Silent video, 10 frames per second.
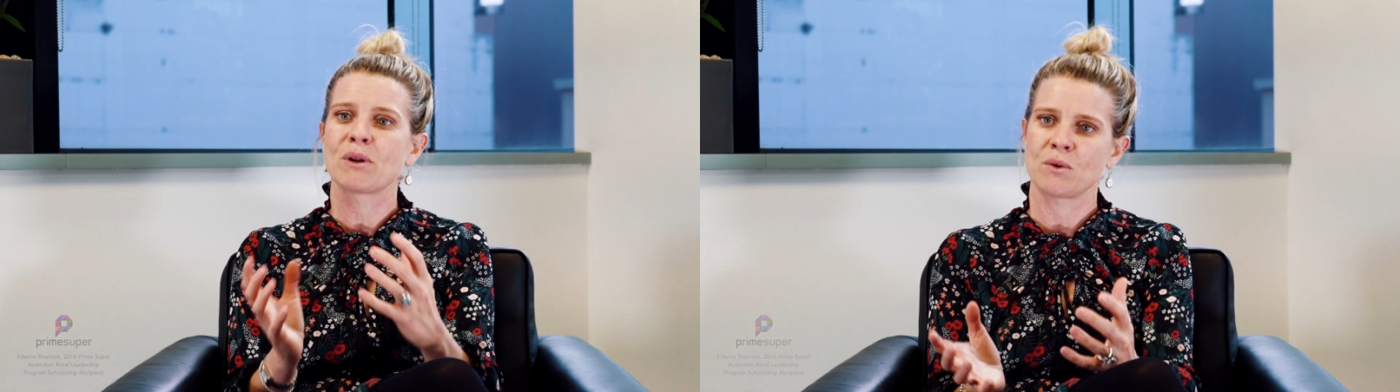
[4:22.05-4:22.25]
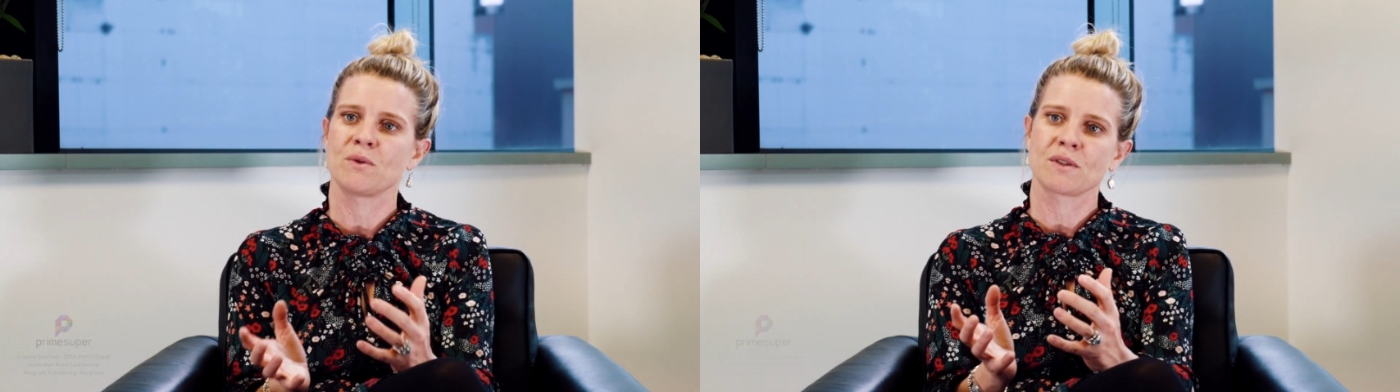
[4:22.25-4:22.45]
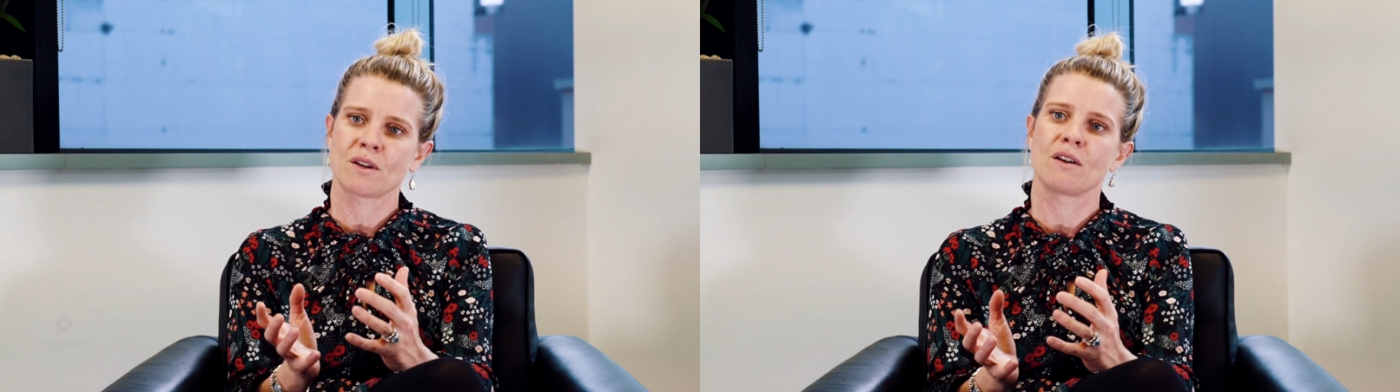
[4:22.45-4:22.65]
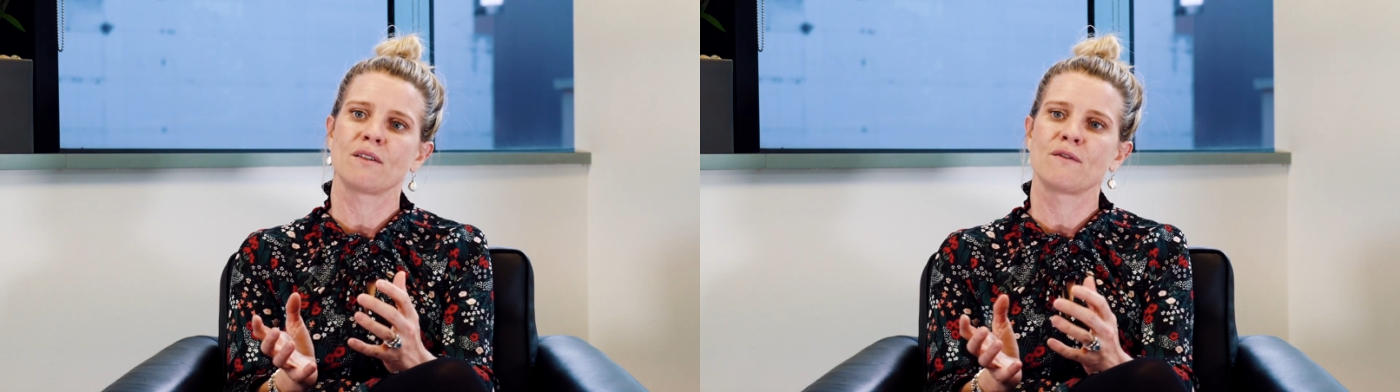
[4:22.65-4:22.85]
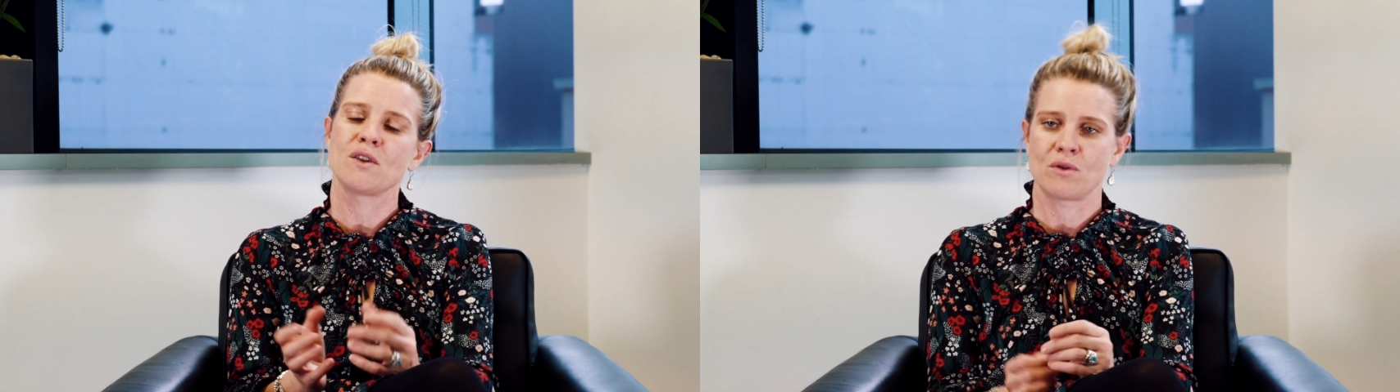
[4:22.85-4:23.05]
but
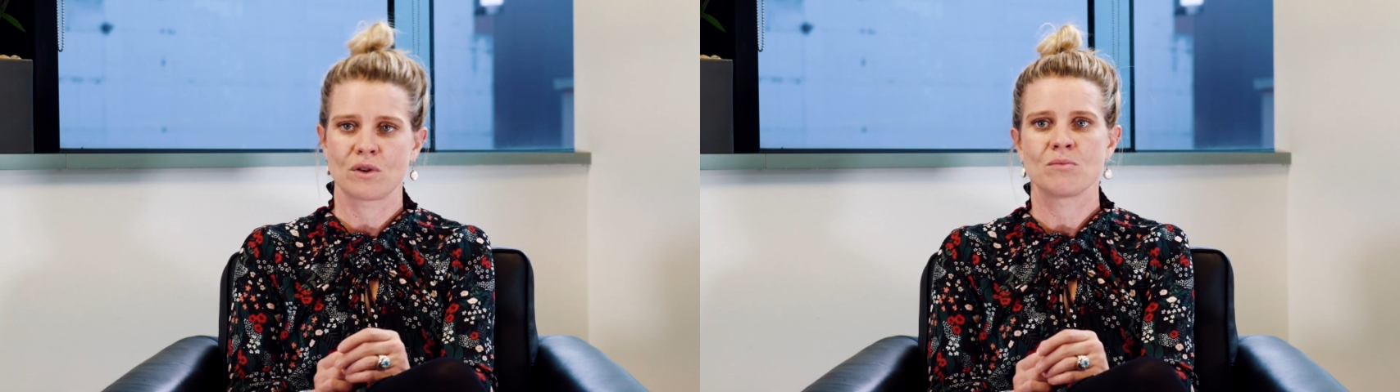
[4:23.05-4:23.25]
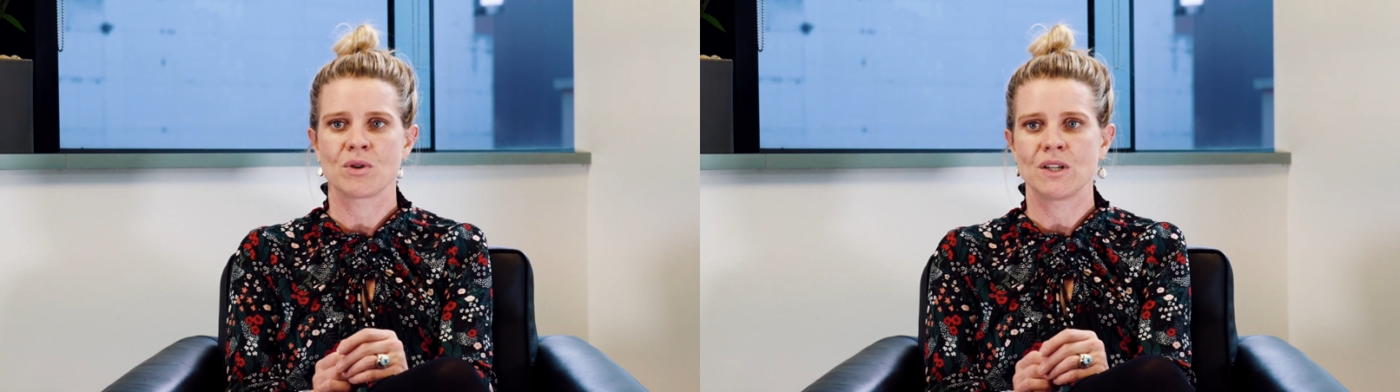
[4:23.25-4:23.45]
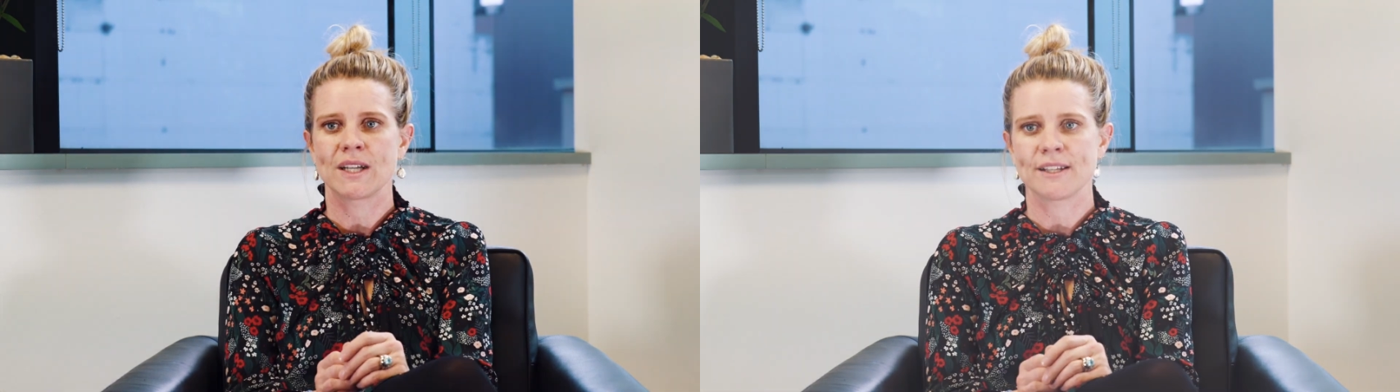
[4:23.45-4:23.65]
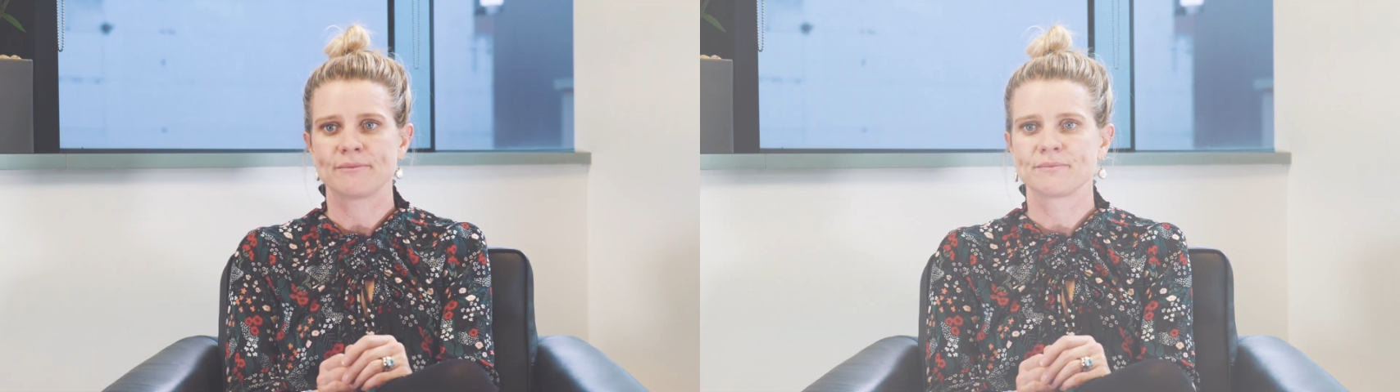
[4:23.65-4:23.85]
also for your community.